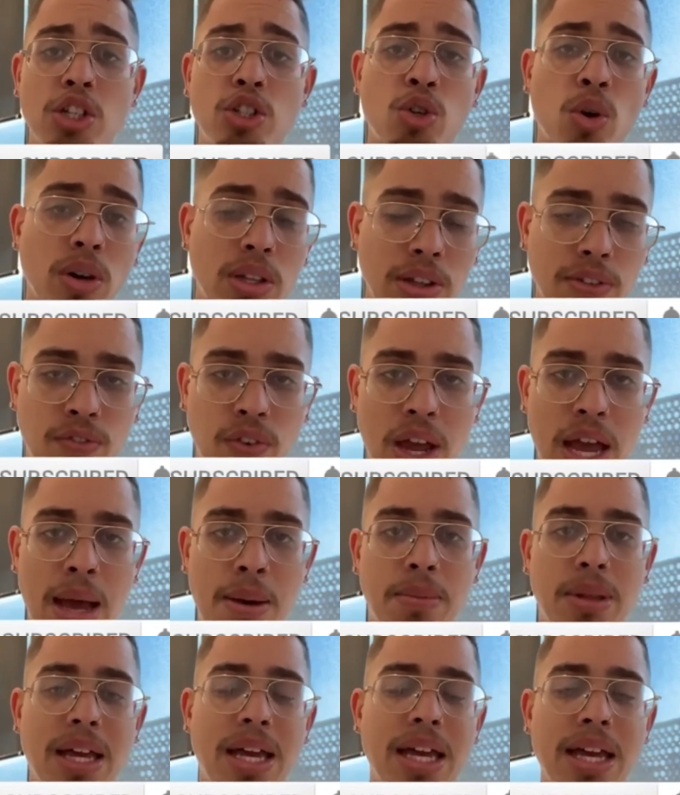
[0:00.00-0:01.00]
join the
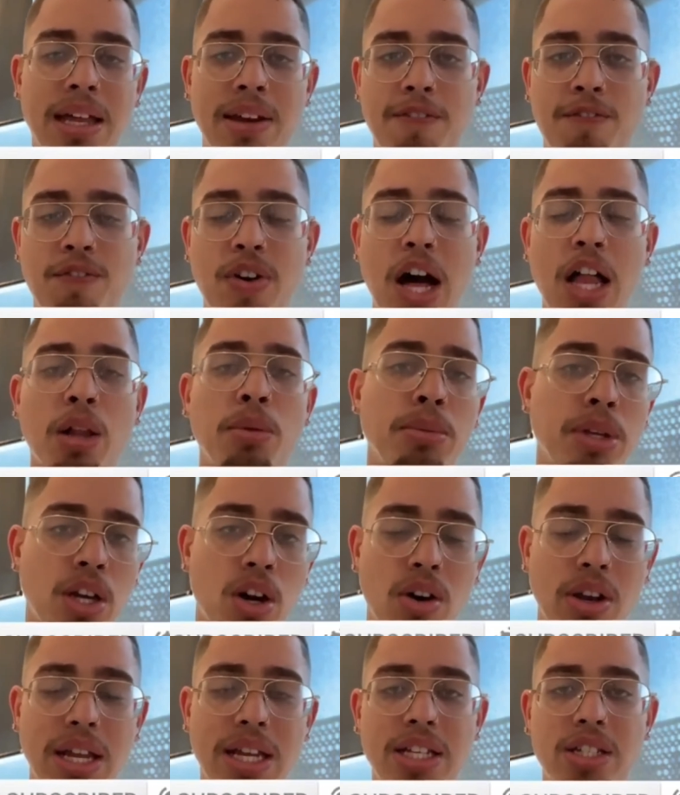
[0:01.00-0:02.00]
fam, and follow me
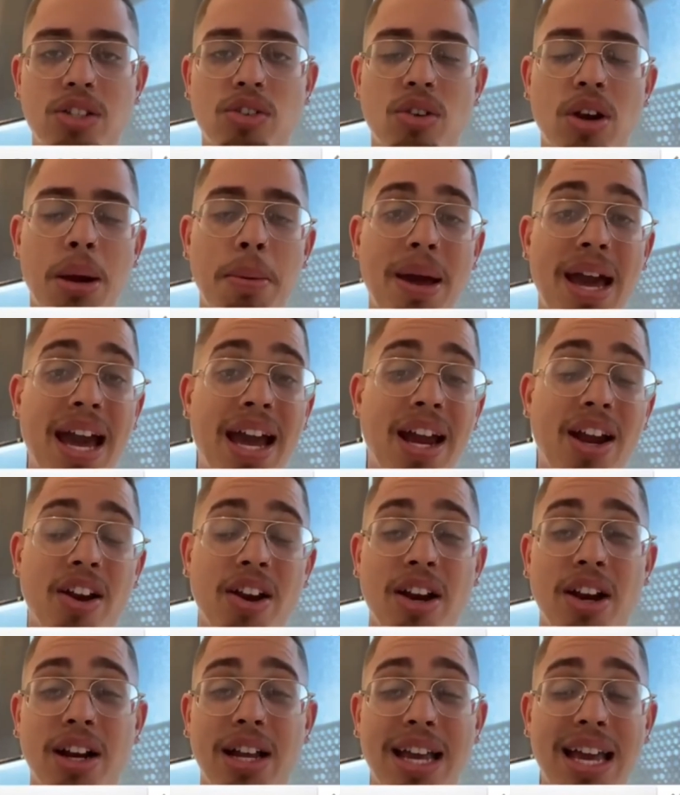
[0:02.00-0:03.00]
on Instagram at
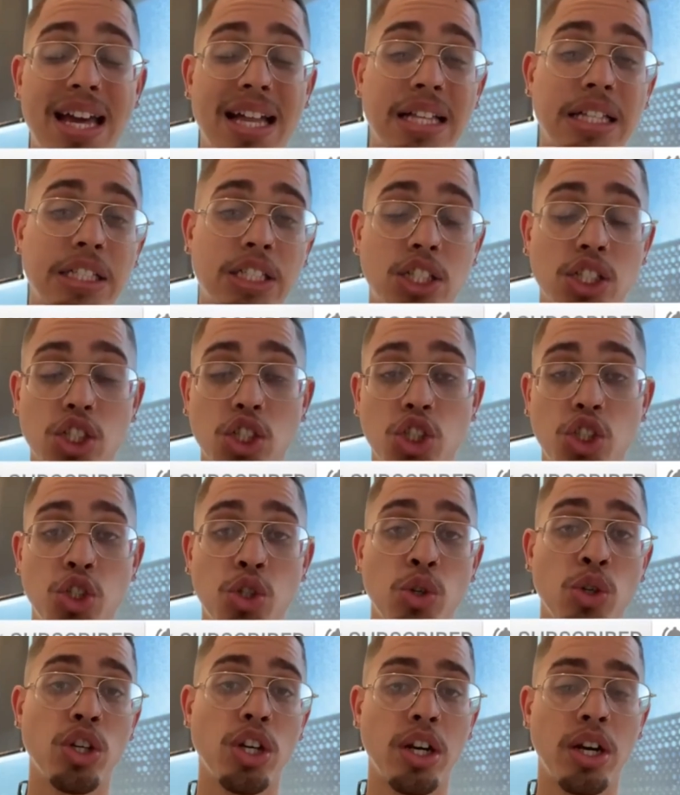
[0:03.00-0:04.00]
Eric Ellis
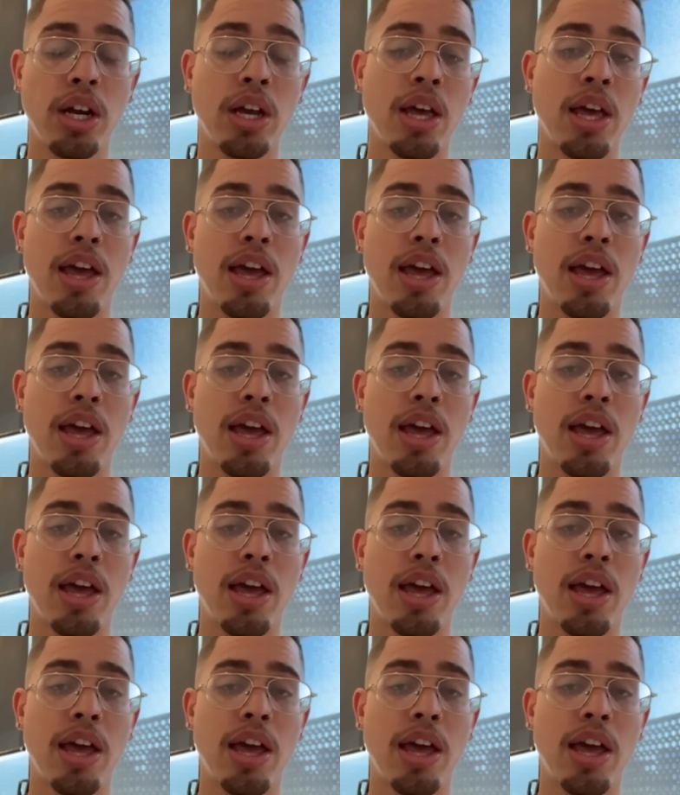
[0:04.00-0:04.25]
Jr.